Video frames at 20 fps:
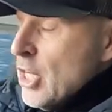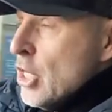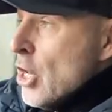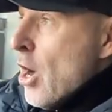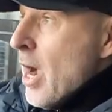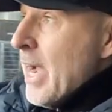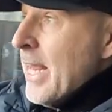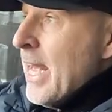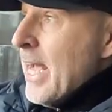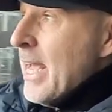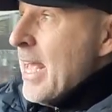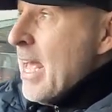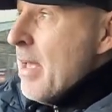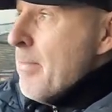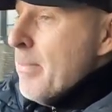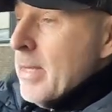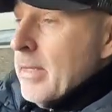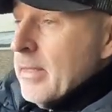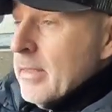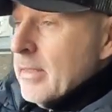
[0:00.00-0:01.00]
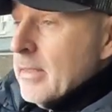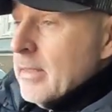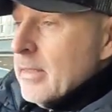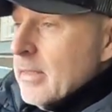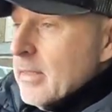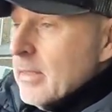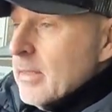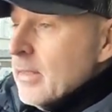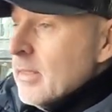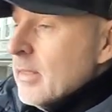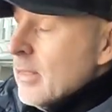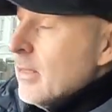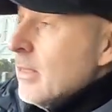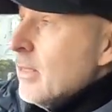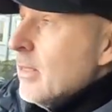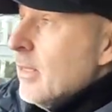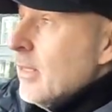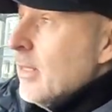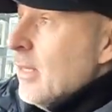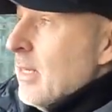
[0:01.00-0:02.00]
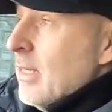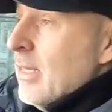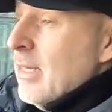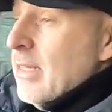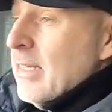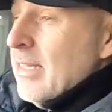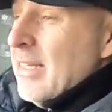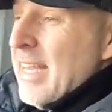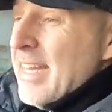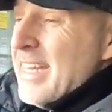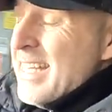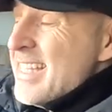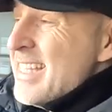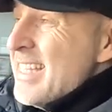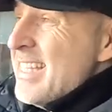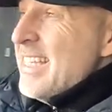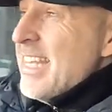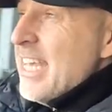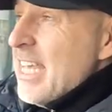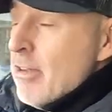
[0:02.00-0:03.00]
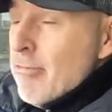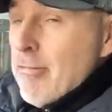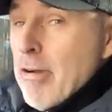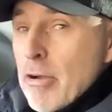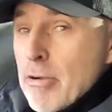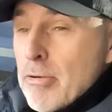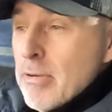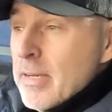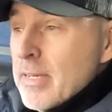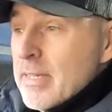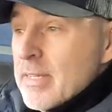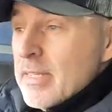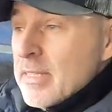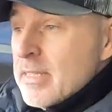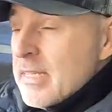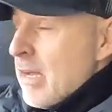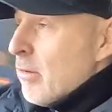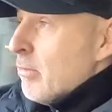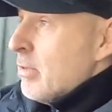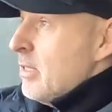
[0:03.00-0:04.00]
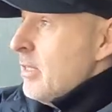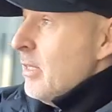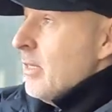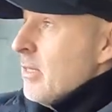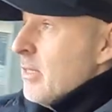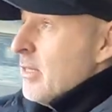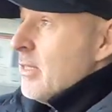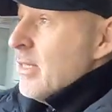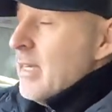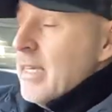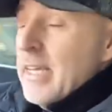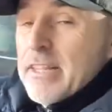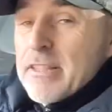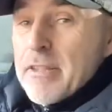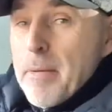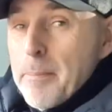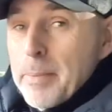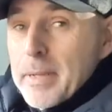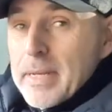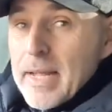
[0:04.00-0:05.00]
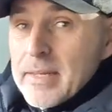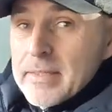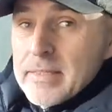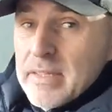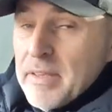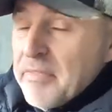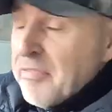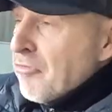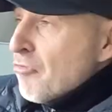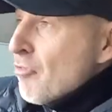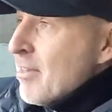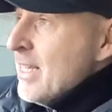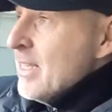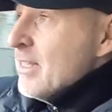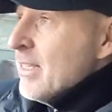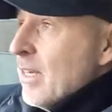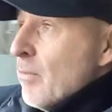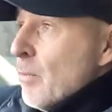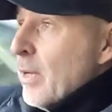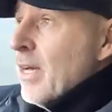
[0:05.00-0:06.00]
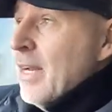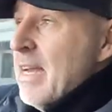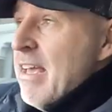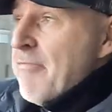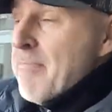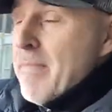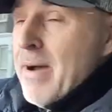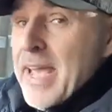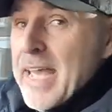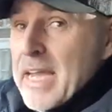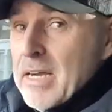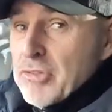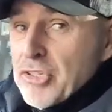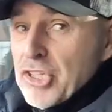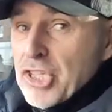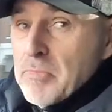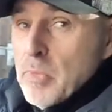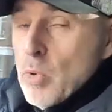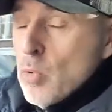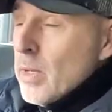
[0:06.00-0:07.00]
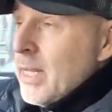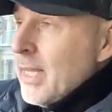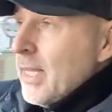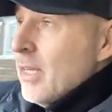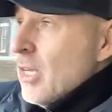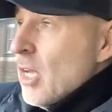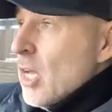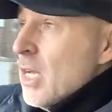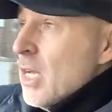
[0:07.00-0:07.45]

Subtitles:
9 a.m. and it's 0 Celsius. It's bloody freezing. When I left my house this morning,